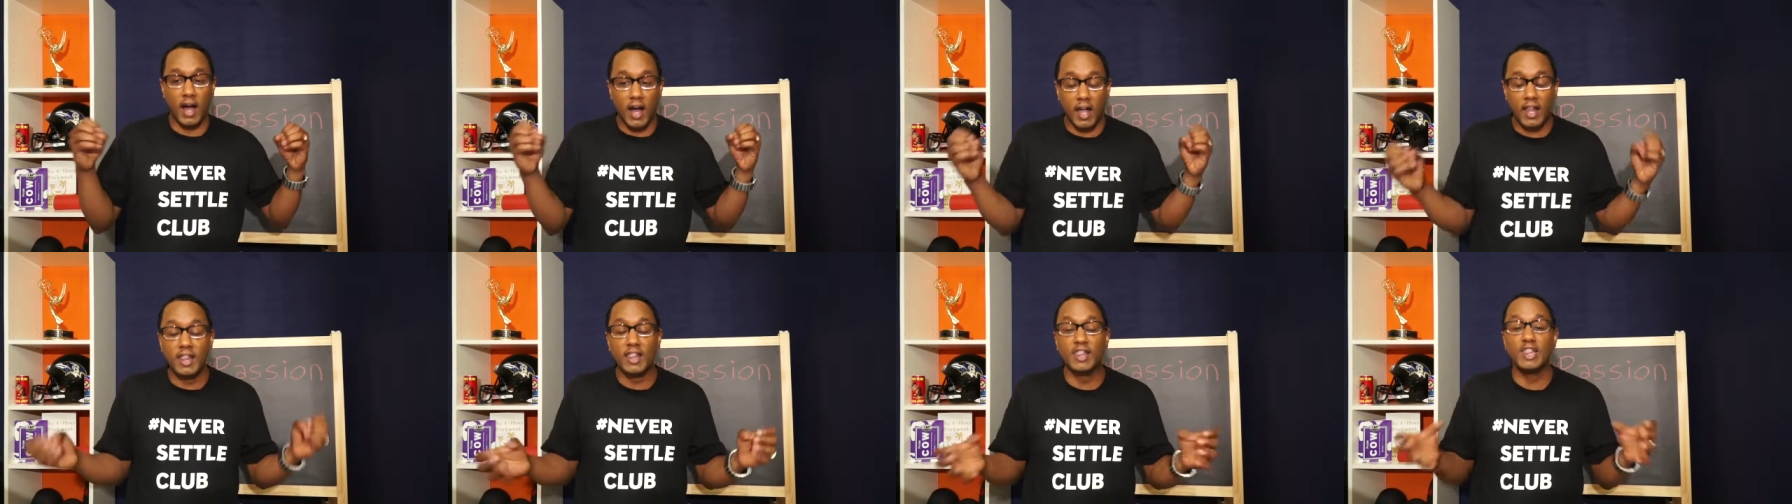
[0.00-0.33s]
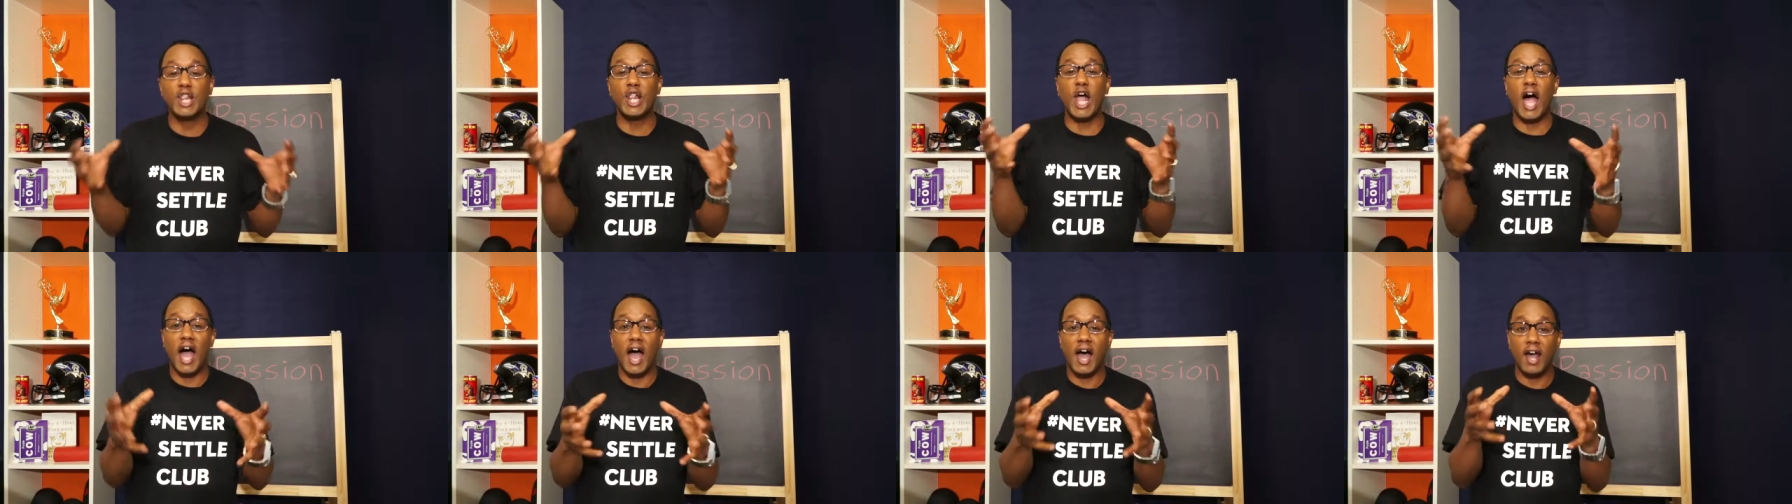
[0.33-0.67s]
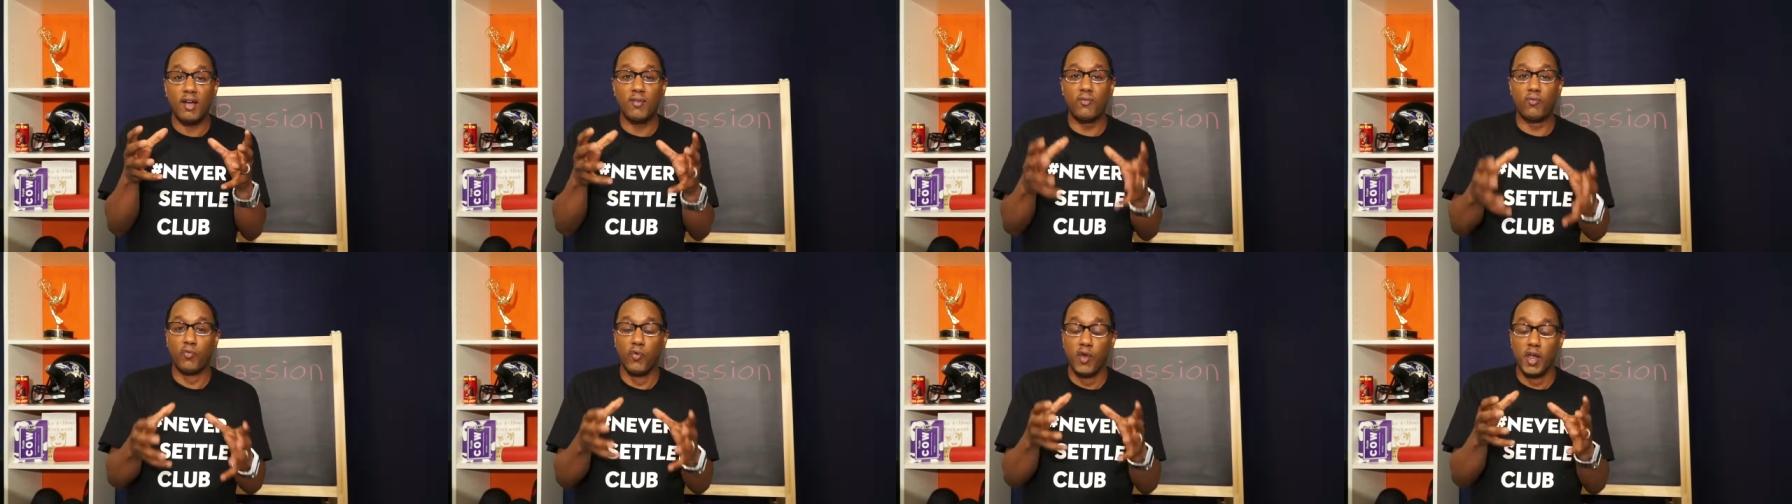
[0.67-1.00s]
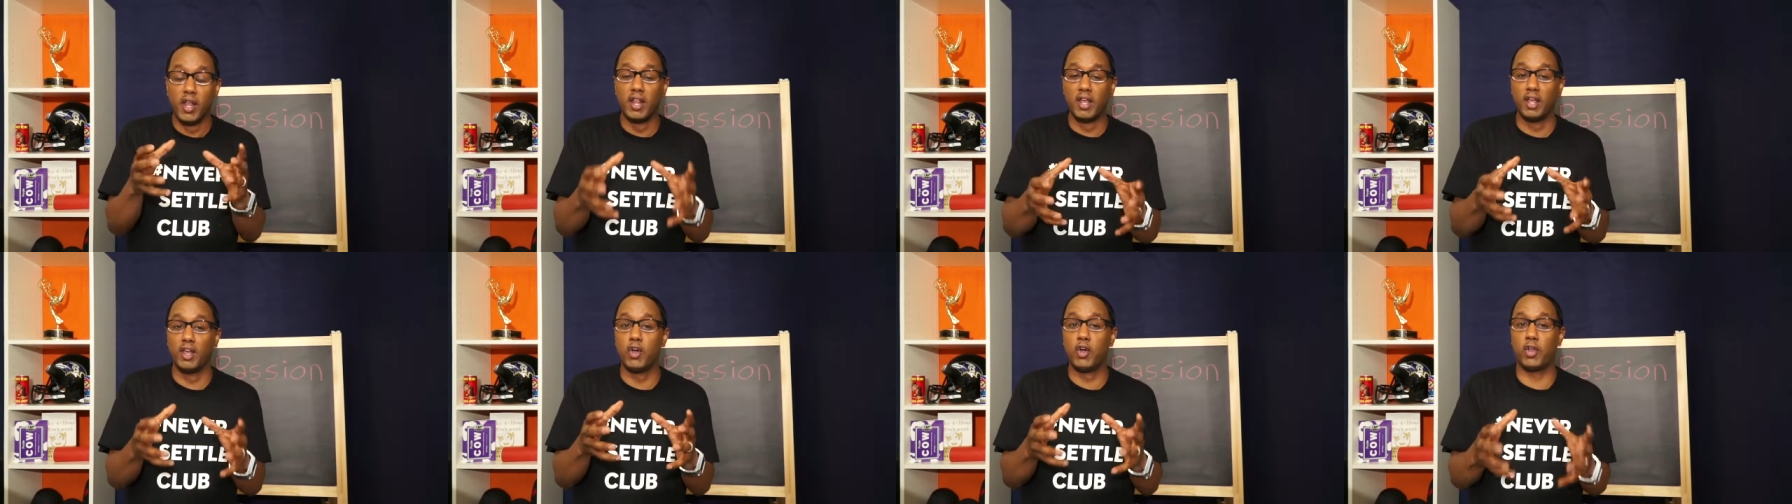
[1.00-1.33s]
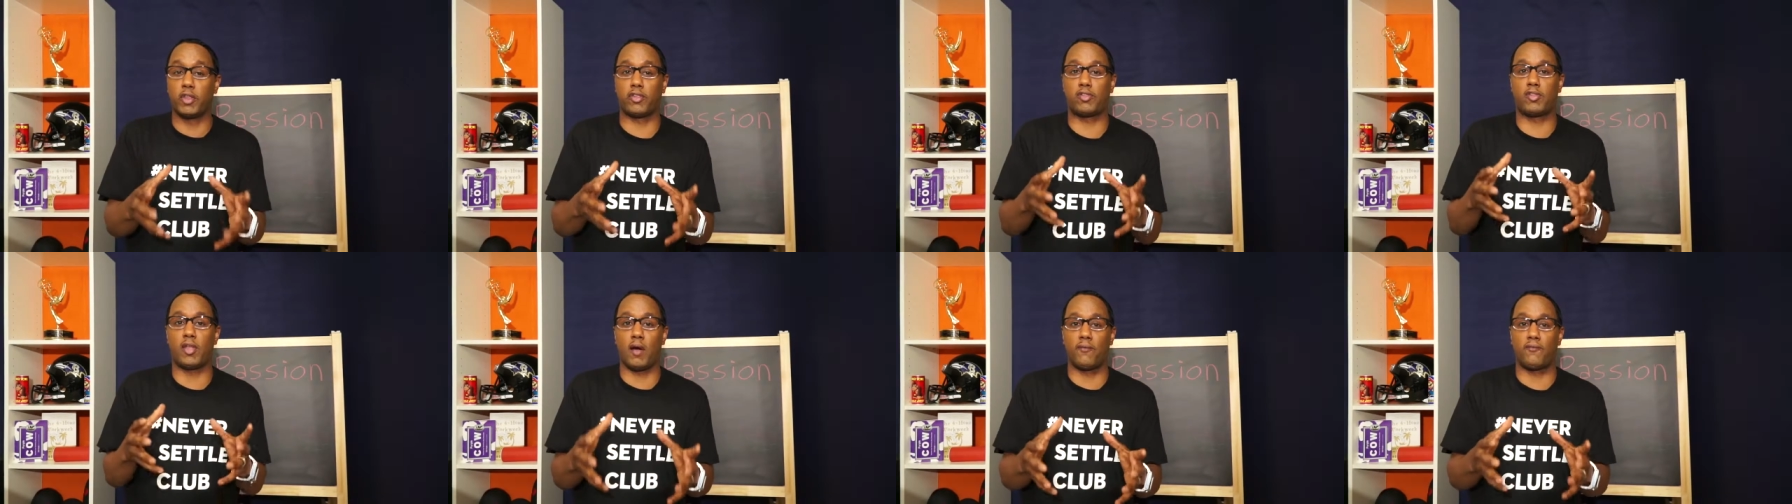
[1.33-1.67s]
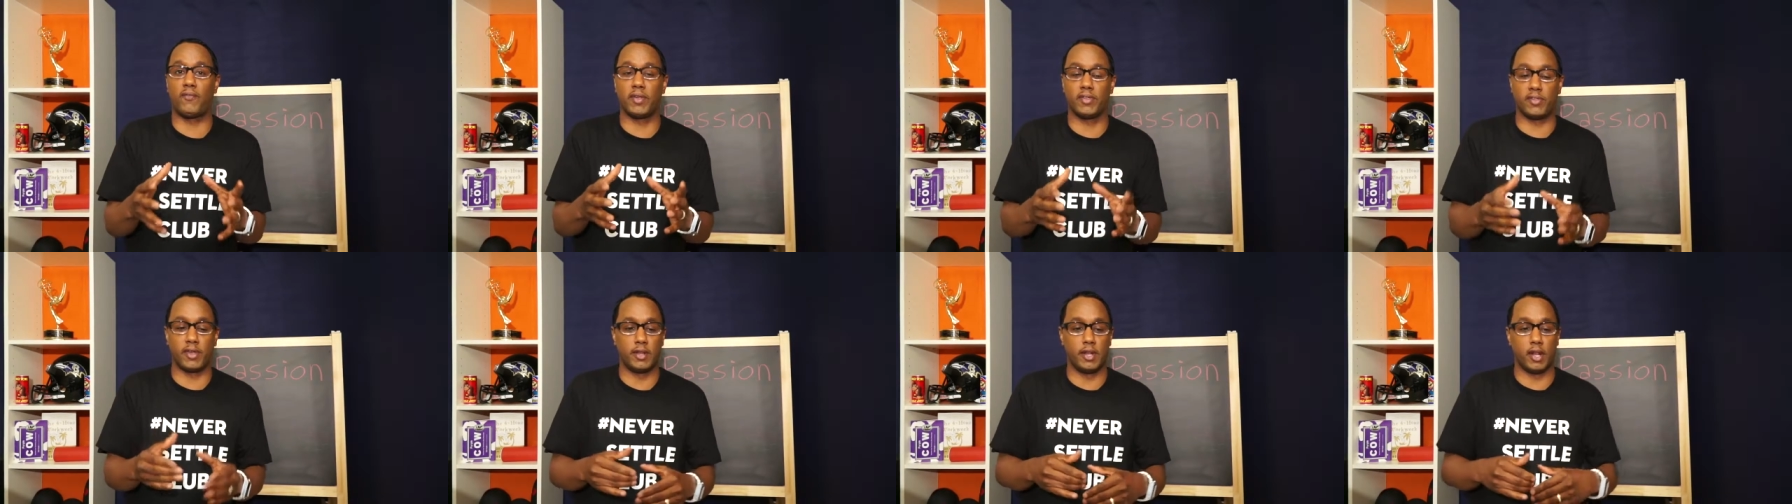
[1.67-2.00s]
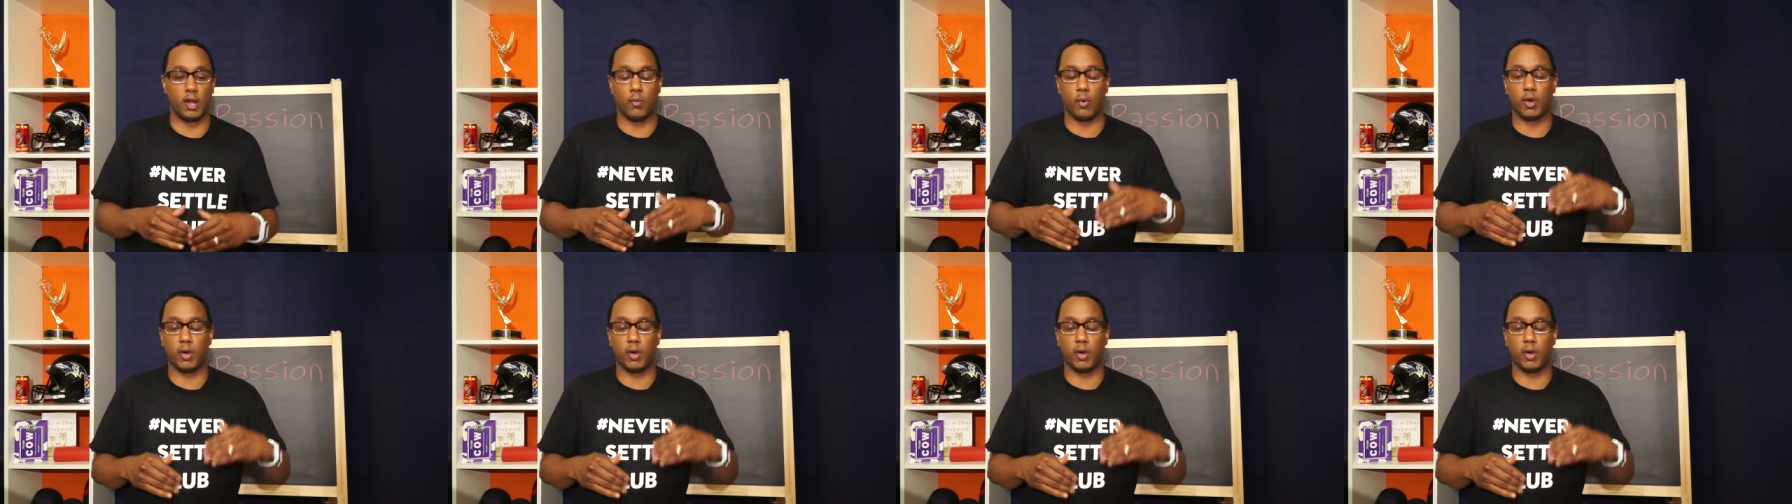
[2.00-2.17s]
A lot of really good stuff is in there.